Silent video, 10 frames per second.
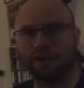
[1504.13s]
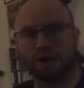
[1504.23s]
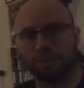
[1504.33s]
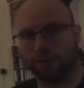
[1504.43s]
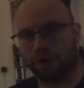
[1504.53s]

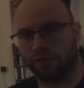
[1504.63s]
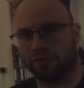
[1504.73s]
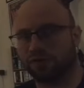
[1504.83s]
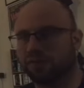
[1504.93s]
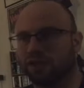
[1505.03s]

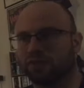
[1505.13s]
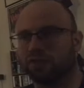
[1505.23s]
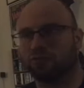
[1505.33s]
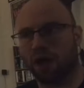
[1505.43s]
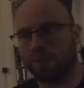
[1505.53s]
percussion section
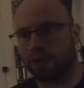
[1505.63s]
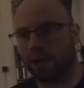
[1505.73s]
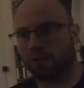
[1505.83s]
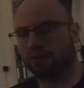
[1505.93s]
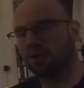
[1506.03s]
drop
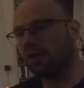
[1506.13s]
out